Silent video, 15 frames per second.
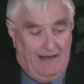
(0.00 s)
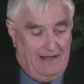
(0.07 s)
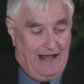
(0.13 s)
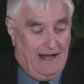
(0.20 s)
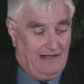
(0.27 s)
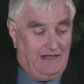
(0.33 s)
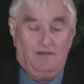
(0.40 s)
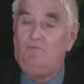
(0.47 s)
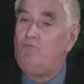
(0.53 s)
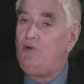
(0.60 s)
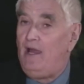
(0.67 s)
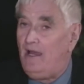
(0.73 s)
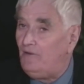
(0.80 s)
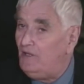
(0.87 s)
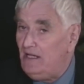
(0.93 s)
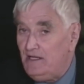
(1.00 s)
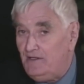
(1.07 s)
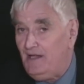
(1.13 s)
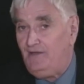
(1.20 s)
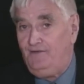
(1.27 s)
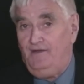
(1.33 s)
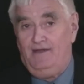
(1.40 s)
I can proudly
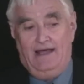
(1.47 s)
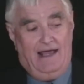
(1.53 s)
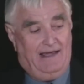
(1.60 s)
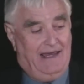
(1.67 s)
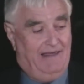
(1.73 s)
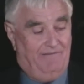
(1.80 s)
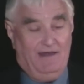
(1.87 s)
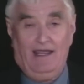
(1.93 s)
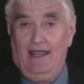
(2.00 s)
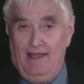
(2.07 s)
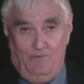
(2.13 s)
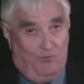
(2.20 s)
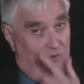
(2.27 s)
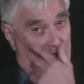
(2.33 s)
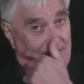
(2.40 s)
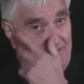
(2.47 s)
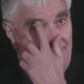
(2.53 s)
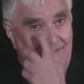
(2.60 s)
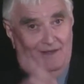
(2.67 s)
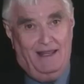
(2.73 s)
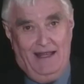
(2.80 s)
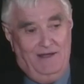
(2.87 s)
attest to that, having had
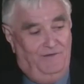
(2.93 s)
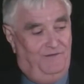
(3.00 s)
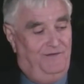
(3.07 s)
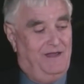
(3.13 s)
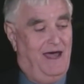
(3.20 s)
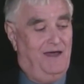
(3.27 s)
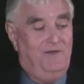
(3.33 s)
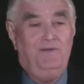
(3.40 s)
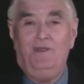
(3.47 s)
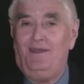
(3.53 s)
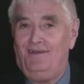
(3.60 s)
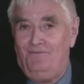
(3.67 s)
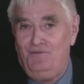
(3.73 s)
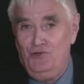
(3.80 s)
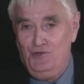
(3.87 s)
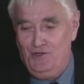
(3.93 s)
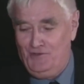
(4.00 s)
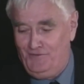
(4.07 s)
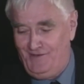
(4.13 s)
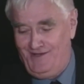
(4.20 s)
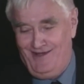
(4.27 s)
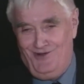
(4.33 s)
one lens done a few
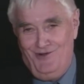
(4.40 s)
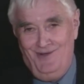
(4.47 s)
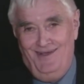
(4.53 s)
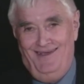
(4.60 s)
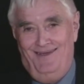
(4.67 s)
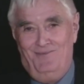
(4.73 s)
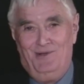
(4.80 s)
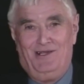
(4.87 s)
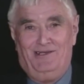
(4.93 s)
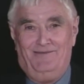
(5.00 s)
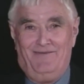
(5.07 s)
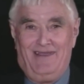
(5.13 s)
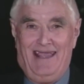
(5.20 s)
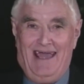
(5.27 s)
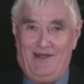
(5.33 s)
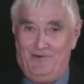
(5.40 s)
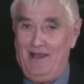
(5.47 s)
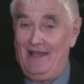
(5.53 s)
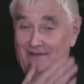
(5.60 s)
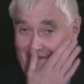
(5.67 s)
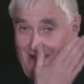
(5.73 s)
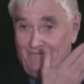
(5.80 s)
years ago because of a
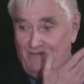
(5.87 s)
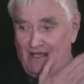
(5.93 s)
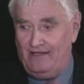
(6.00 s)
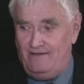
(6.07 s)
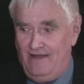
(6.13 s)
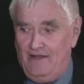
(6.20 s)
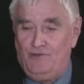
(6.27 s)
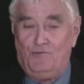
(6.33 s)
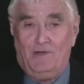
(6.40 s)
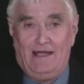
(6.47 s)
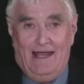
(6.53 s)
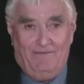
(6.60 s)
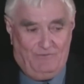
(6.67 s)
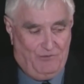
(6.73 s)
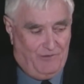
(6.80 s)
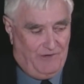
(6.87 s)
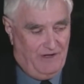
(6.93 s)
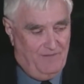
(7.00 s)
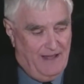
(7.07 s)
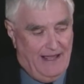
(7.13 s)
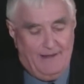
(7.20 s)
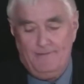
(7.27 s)
cataract. Now I've got another one I have to
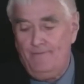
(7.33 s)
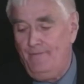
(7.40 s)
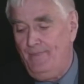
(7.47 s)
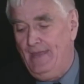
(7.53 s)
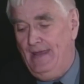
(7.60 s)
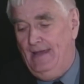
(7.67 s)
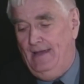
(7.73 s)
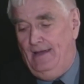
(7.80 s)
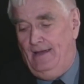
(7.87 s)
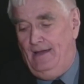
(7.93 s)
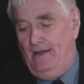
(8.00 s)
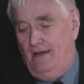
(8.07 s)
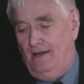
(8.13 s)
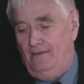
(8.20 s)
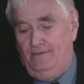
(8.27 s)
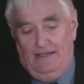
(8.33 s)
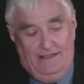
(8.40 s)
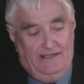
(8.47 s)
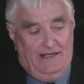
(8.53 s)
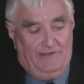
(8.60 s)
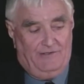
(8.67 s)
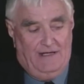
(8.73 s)
worry about on
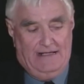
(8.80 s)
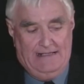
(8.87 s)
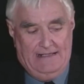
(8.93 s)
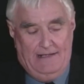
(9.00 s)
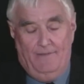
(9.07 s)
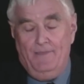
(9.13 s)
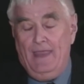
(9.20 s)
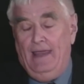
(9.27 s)
the other eye.